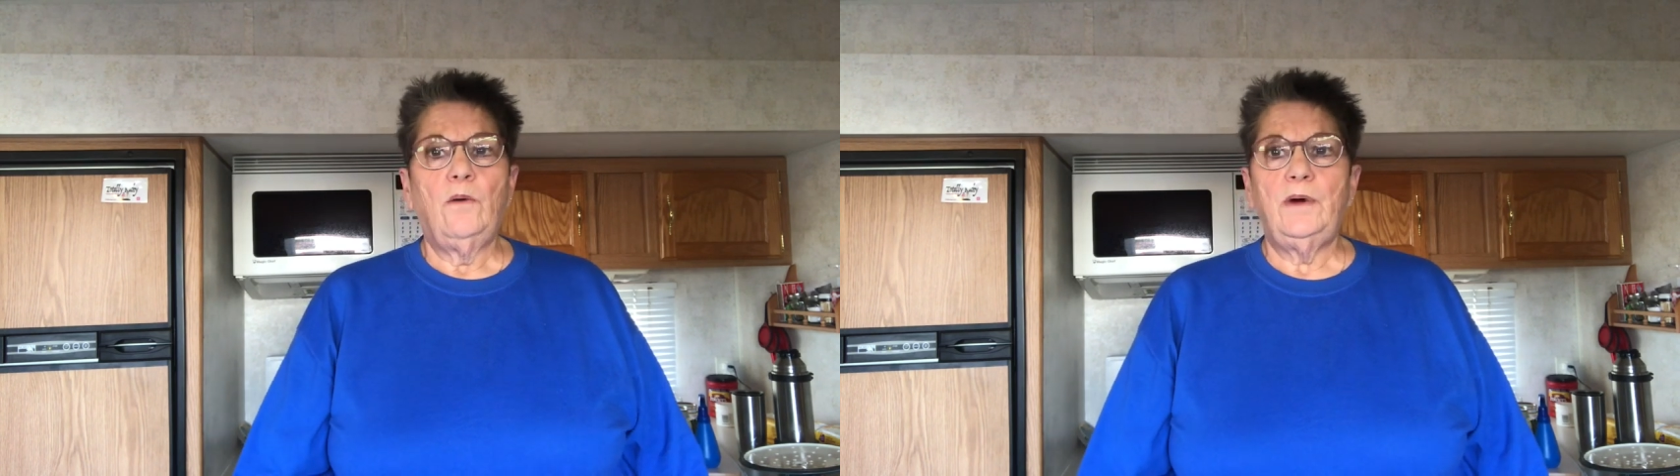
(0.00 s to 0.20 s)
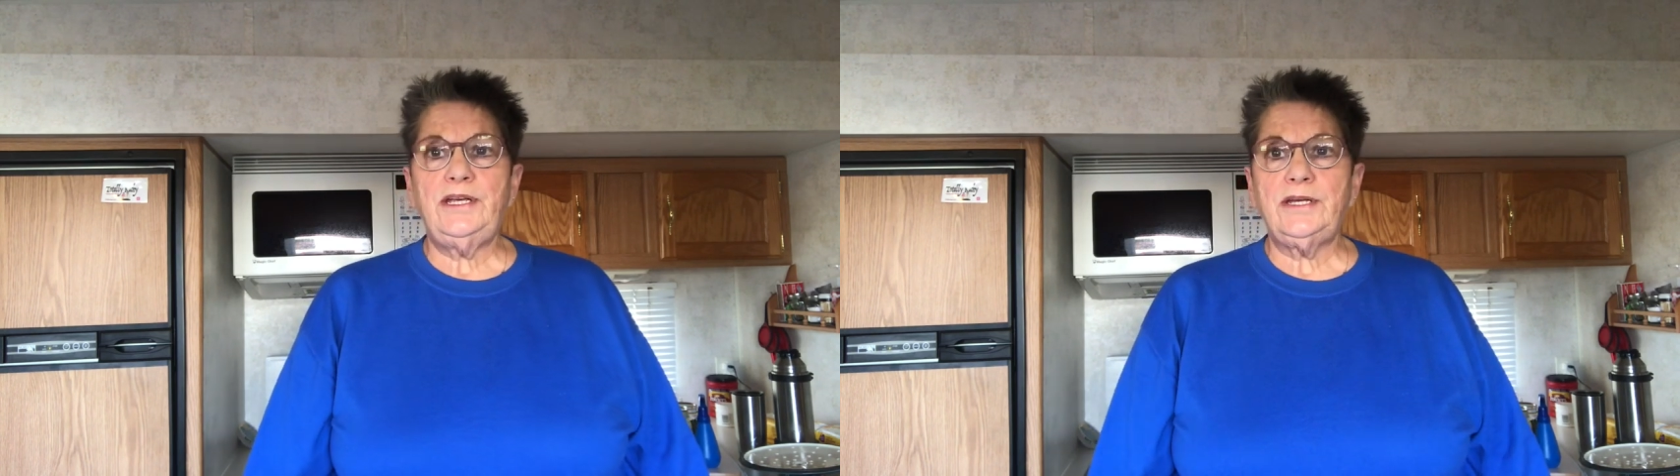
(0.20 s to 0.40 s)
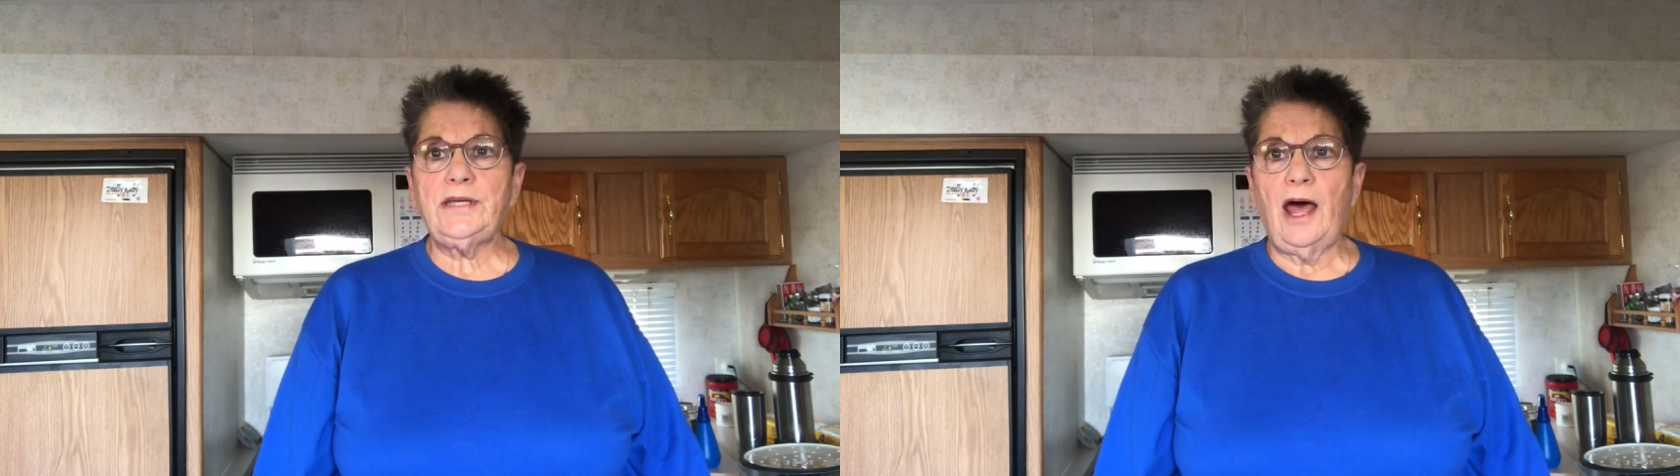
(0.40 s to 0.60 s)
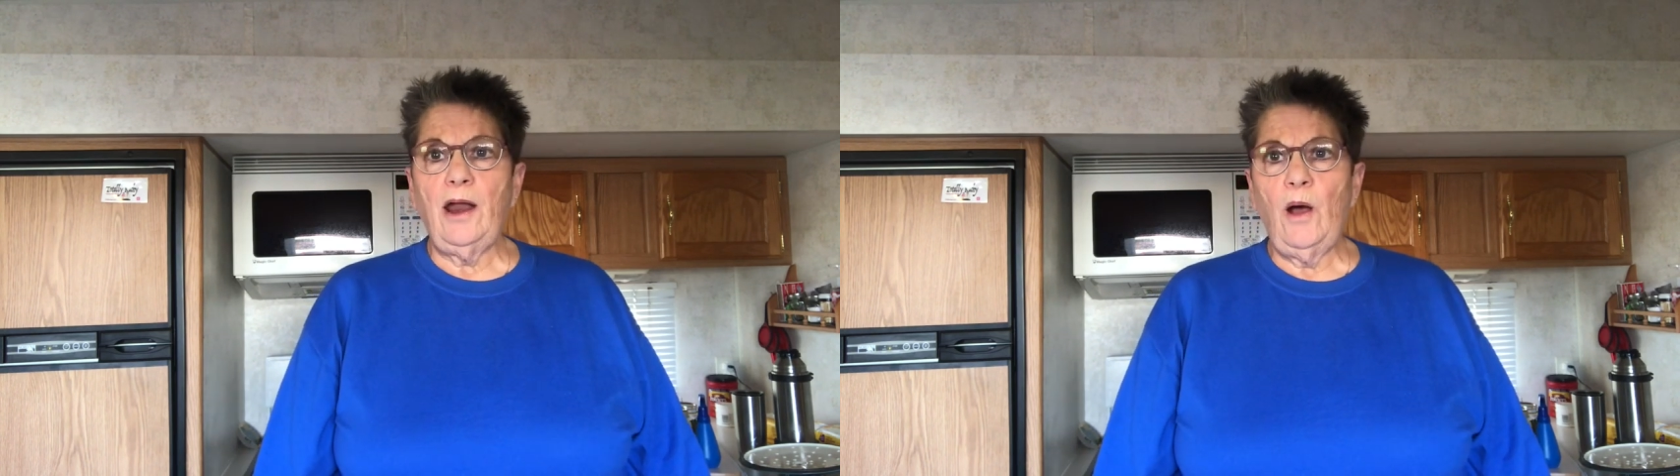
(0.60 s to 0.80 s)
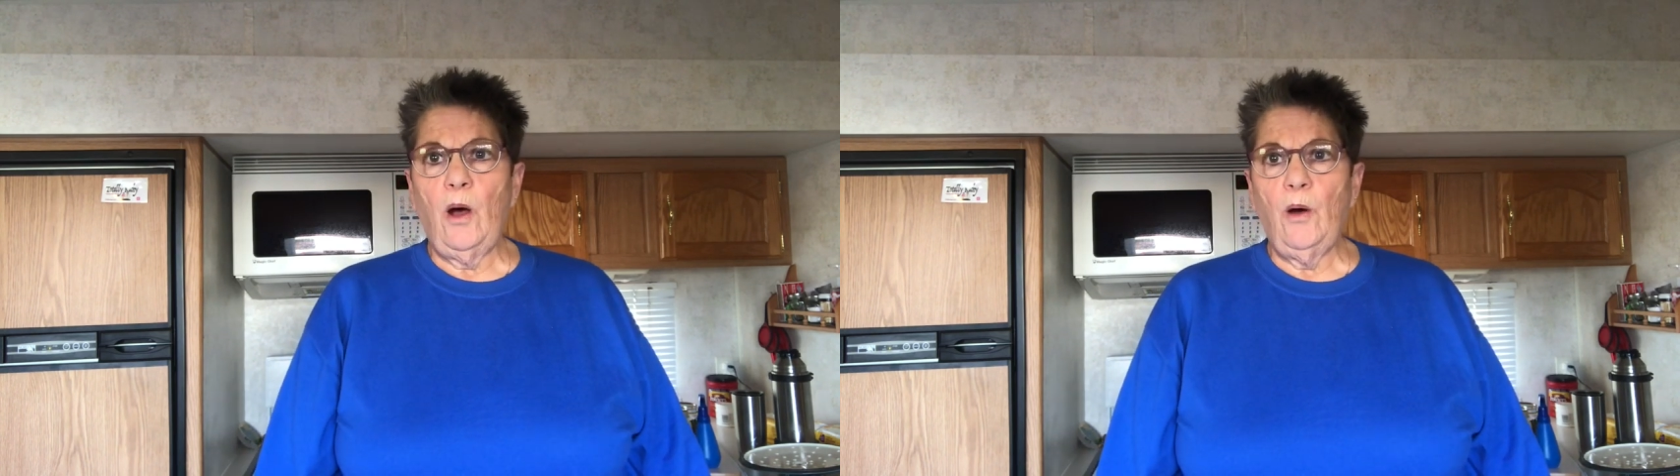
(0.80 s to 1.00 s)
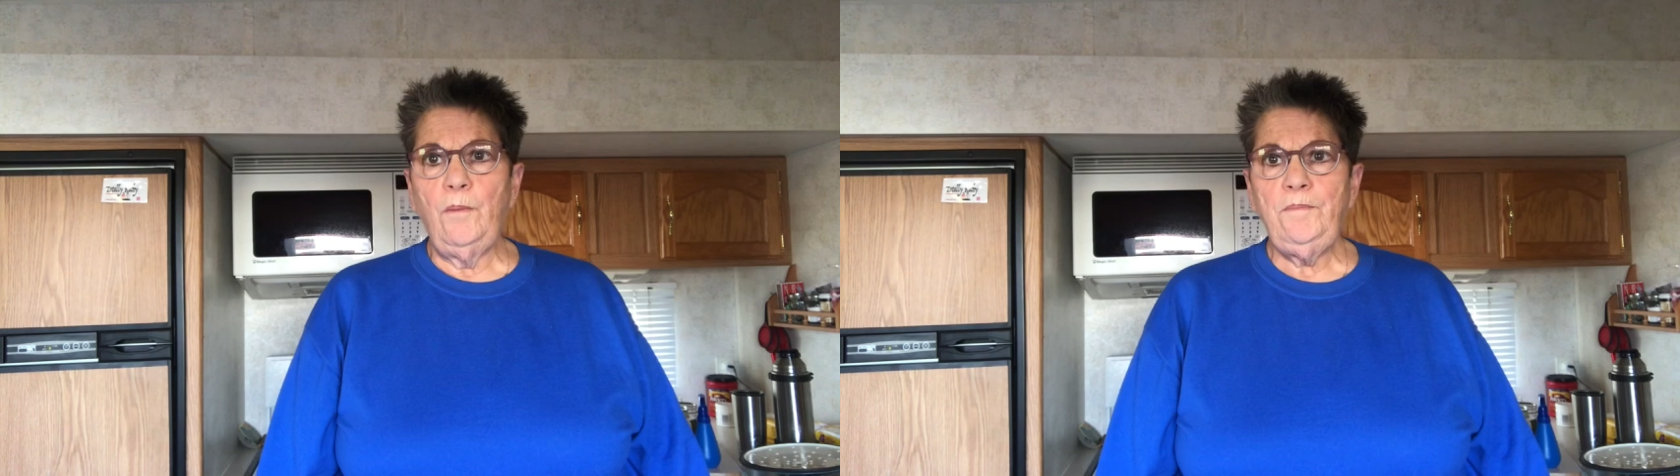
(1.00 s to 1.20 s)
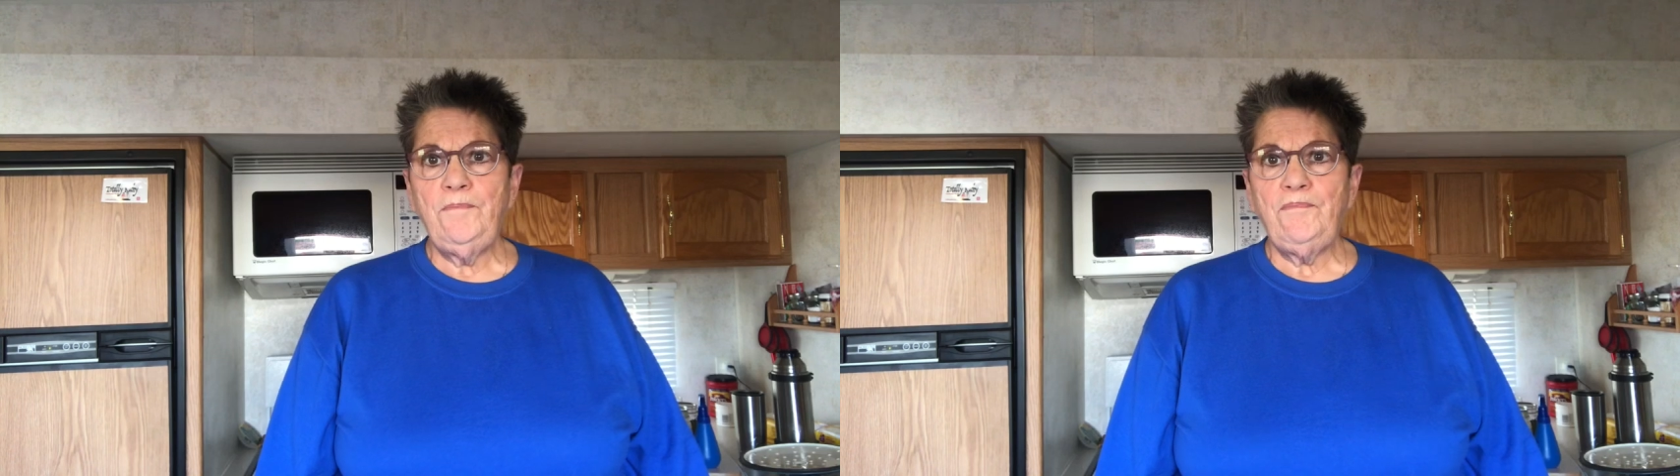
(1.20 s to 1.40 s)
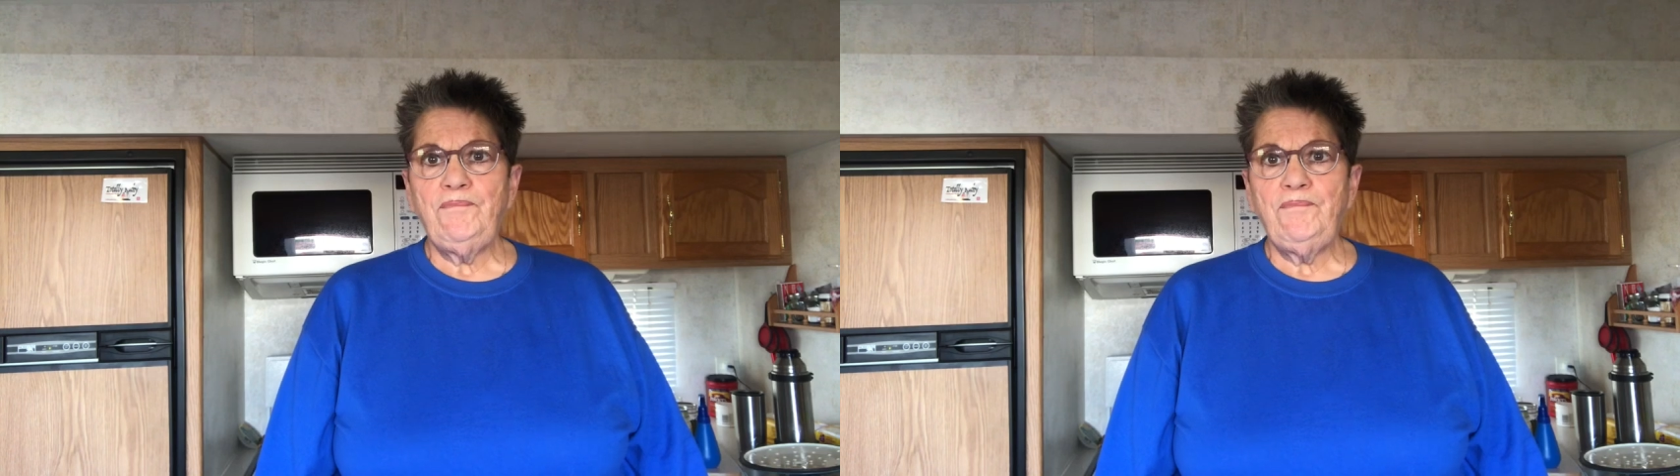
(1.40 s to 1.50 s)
We just got home